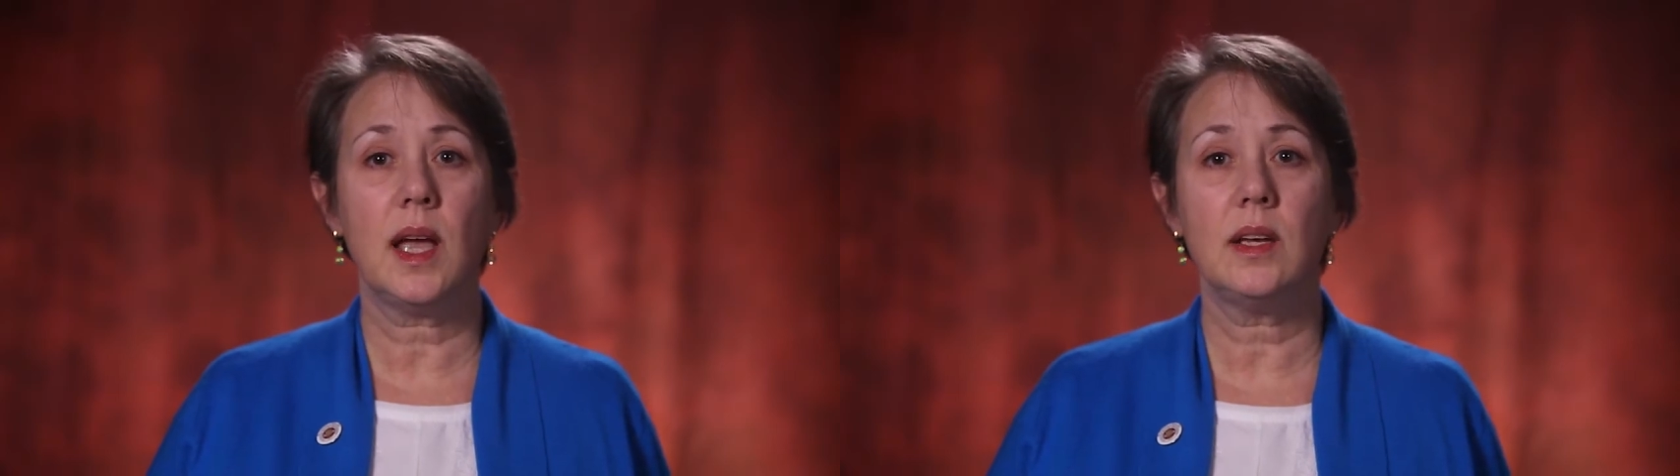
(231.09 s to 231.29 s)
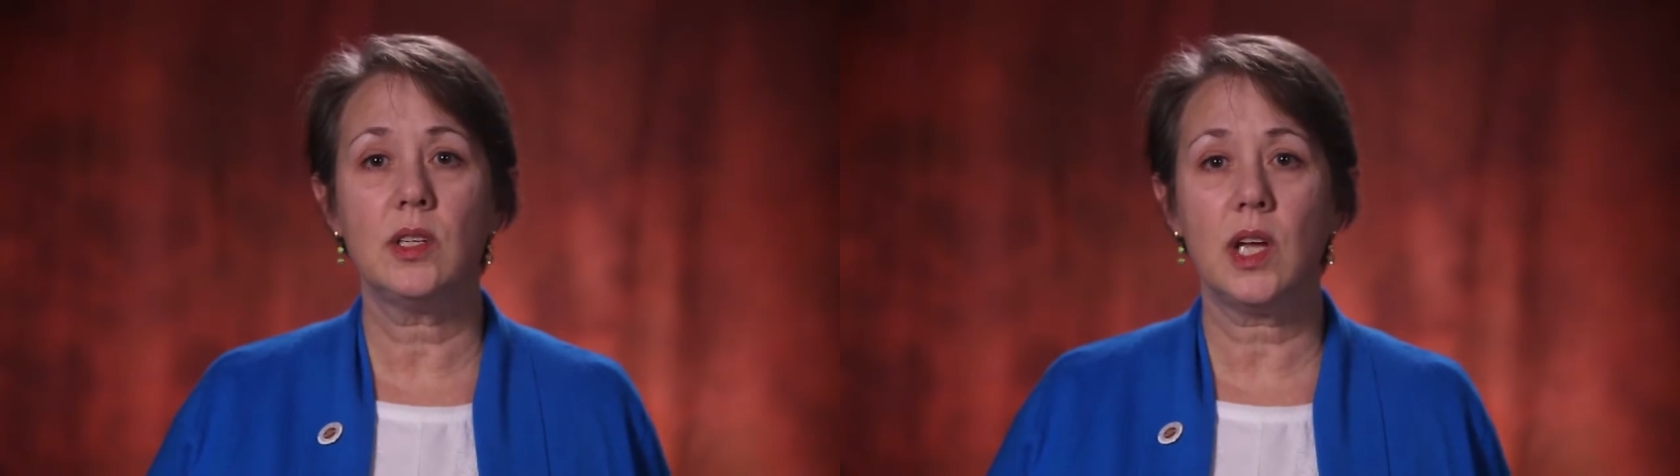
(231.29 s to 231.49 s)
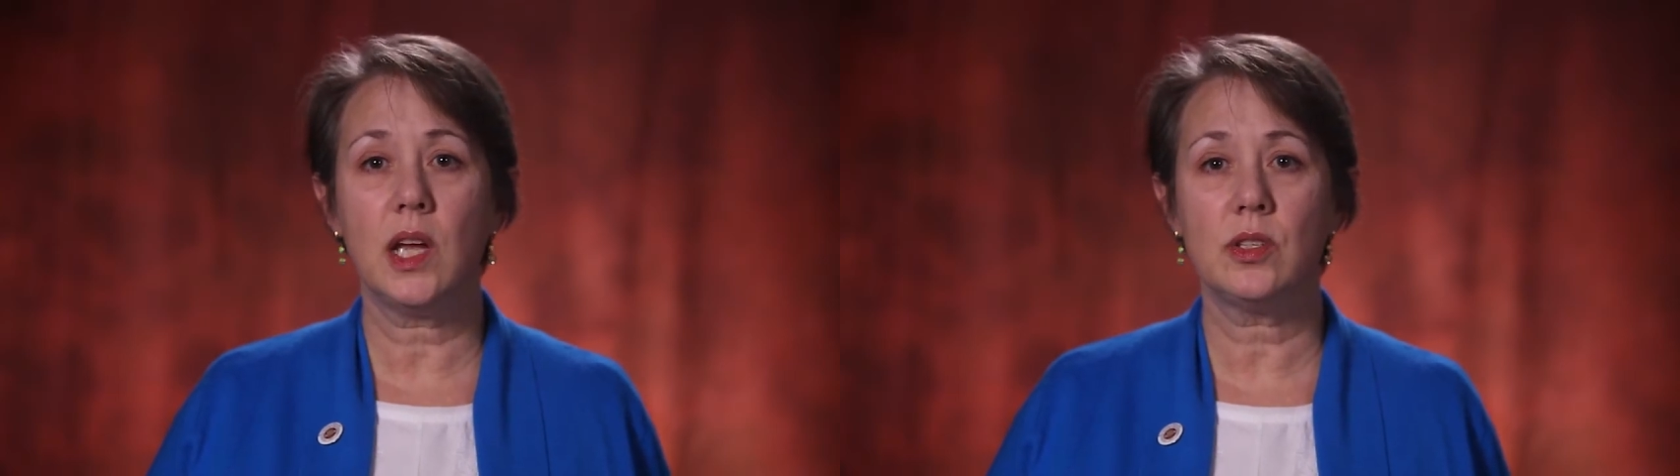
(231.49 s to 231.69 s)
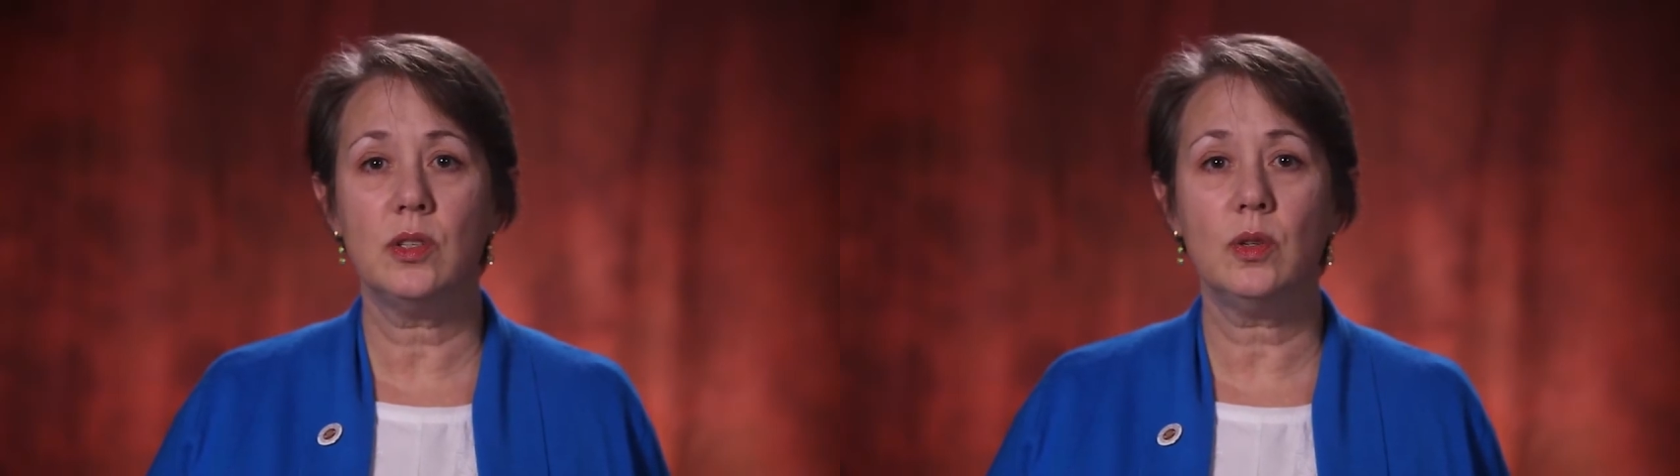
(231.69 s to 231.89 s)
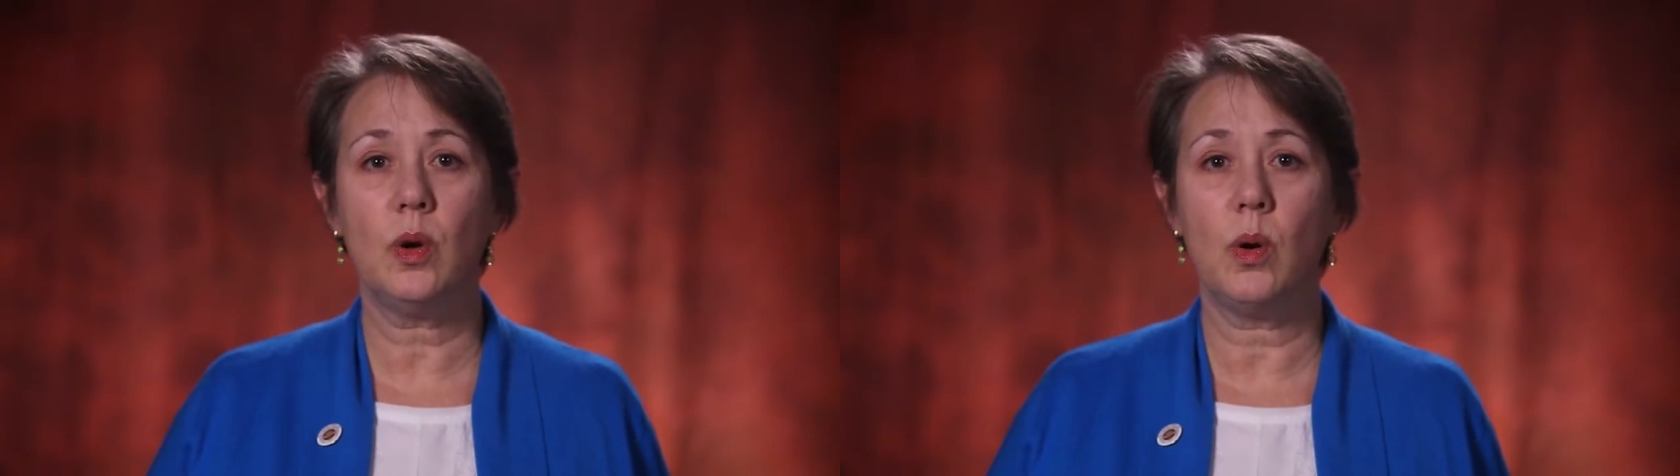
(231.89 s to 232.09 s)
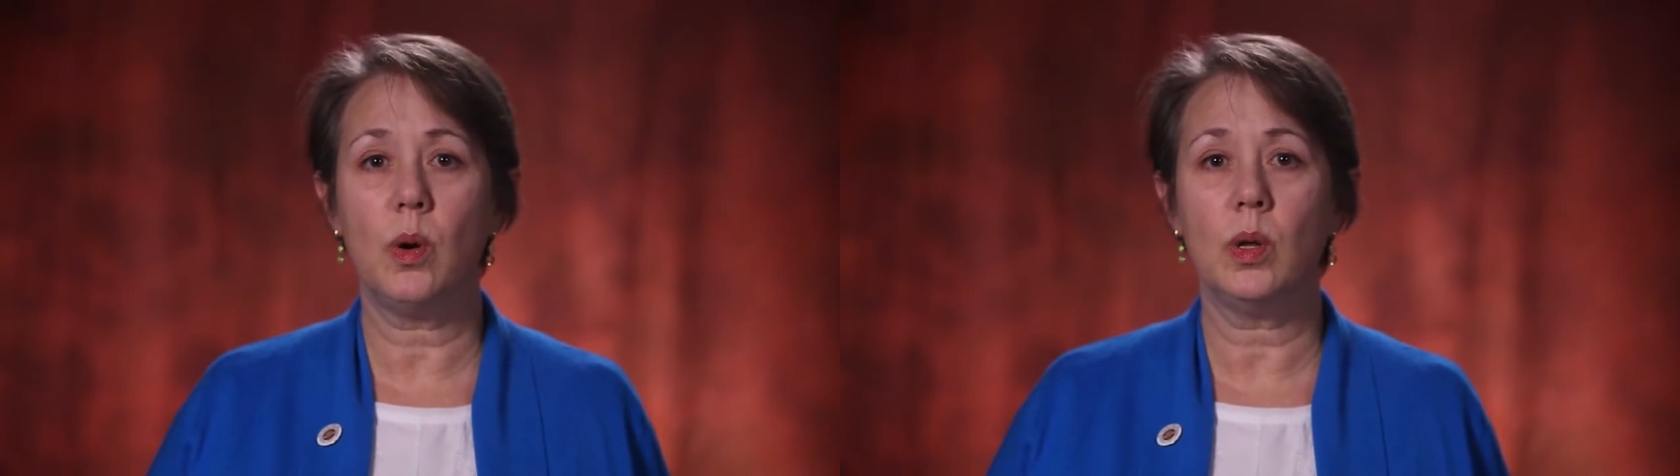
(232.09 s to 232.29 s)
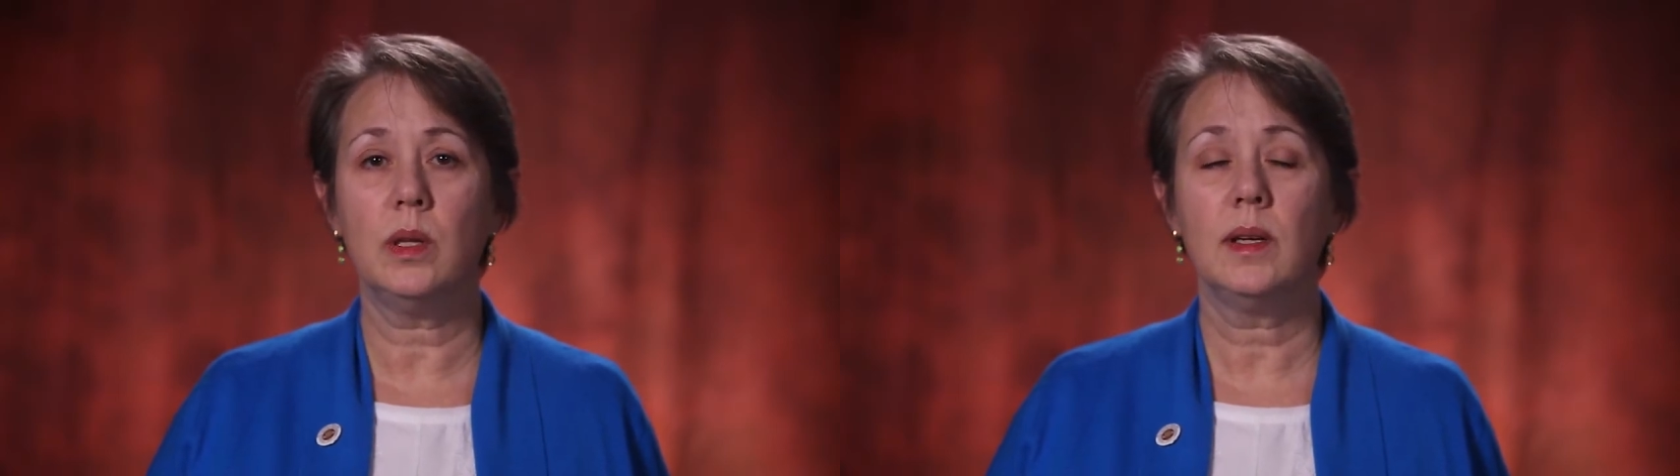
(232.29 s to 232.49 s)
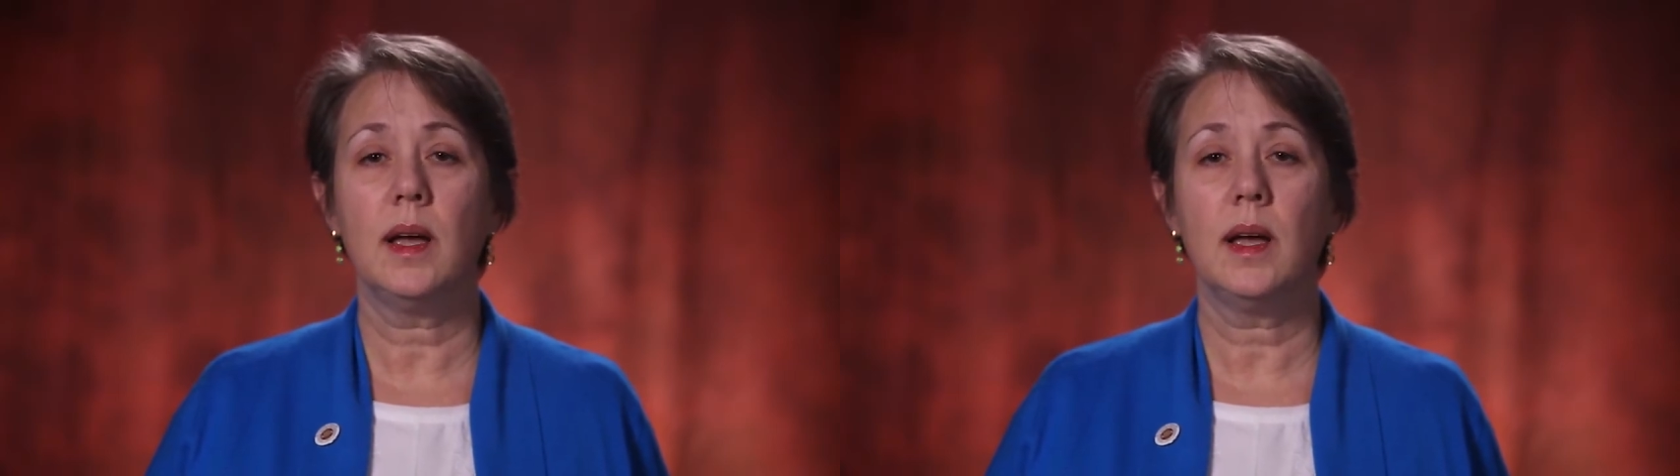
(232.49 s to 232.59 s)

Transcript: educational goal,